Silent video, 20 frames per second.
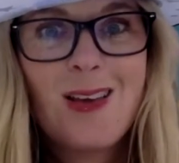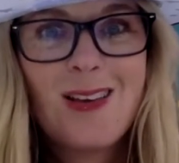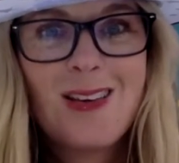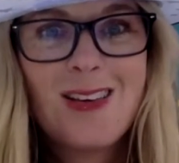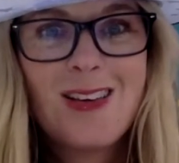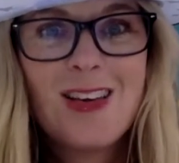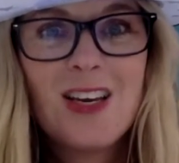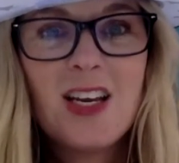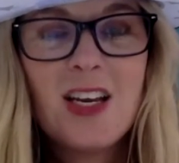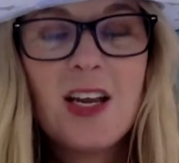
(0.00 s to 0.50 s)

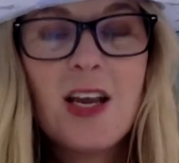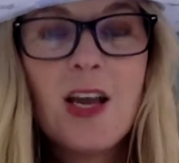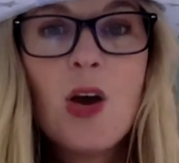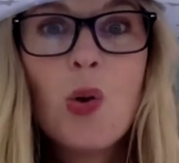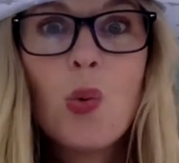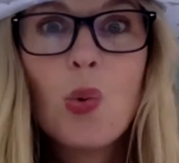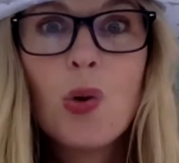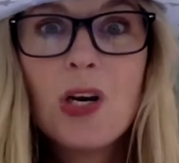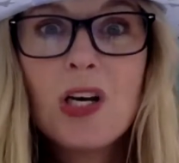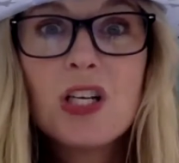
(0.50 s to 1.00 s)
Good.
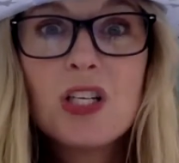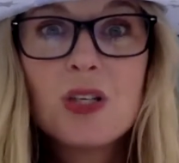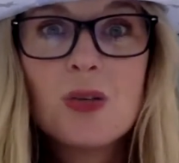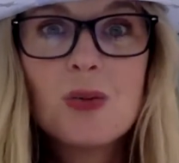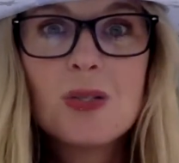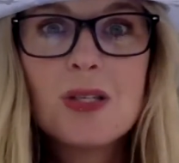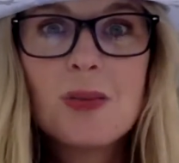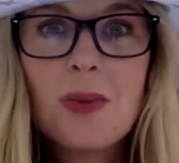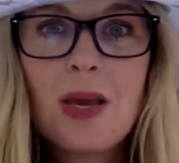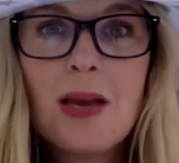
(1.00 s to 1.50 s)
We're going to do it with
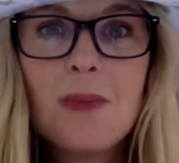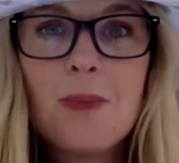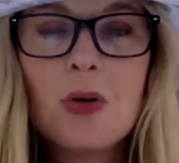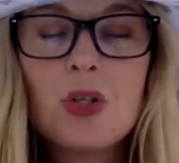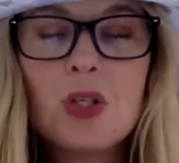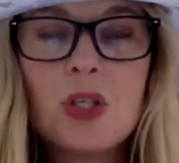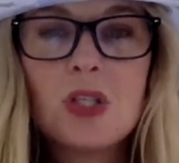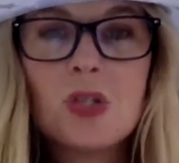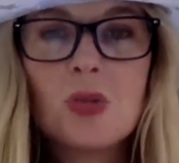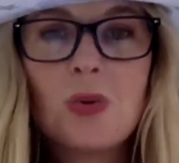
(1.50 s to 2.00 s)
some hand
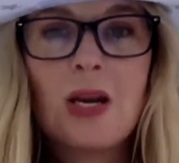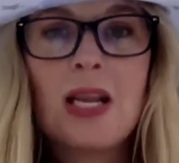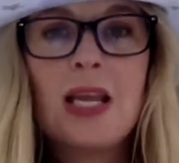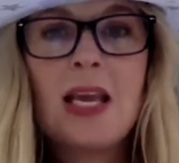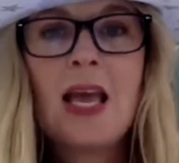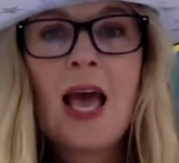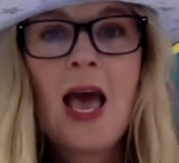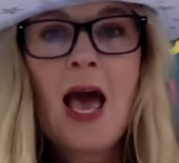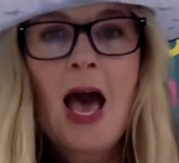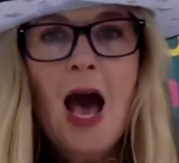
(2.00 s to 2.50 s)
motions.
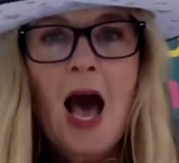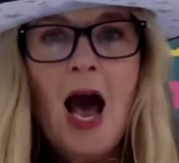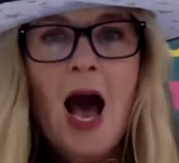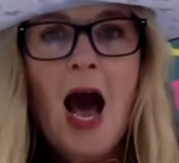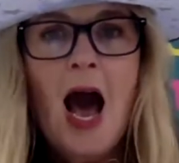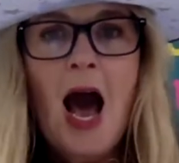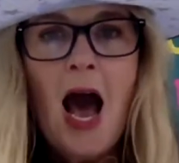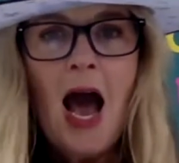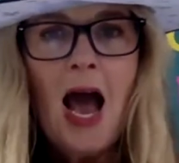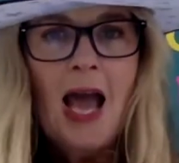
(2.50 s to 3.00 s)
Ready?
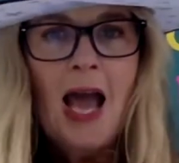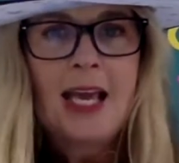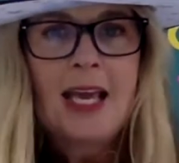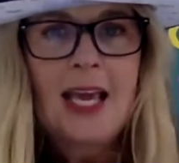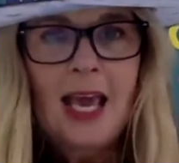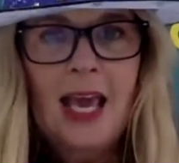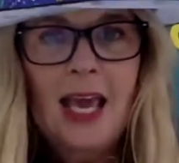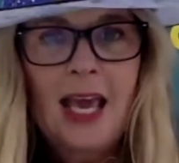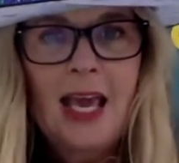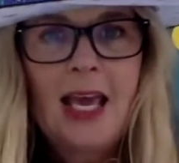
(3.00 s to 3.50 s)
I
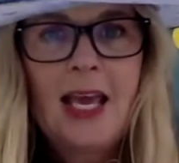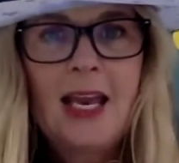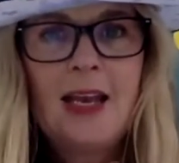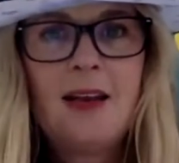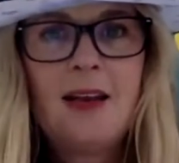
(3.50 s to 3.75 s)
can.